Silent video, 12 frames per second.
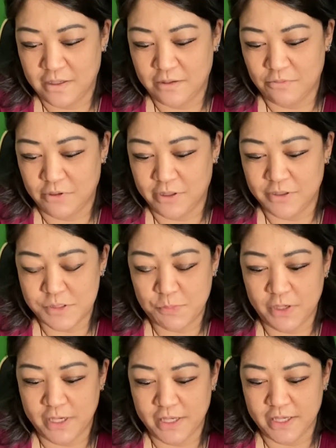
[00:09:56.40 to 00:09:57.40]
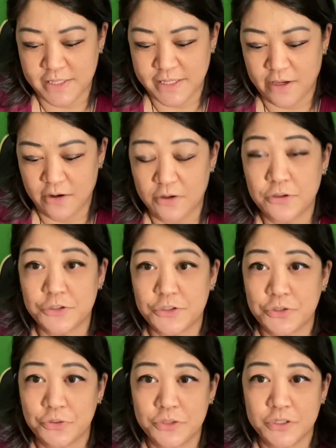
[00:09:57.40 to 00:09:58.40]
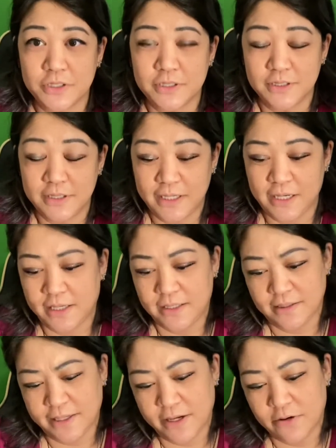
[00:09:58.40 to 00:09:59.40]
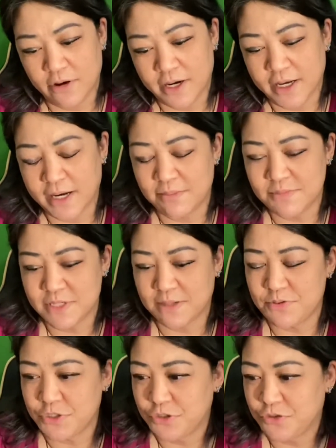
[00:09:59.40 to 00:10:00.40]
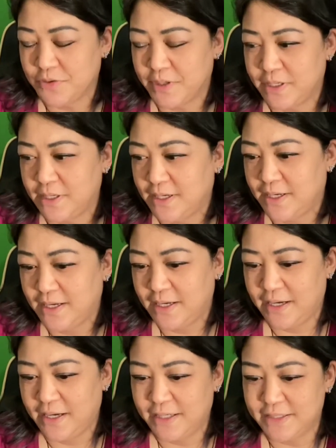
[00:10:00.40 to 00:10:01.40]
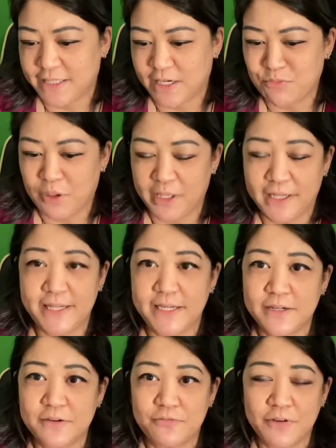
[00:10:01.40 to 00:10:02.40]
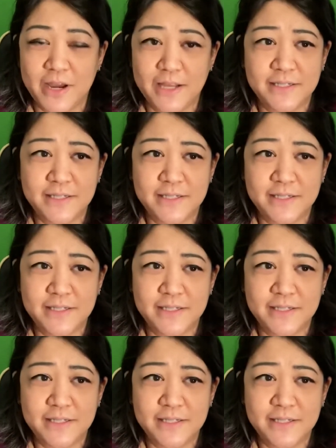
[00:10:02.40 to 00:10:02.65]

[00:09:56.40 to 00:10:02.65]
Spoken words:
where he's putting his head on her shoulder, and later on it comes up too, and it's like, well, I needed a friend.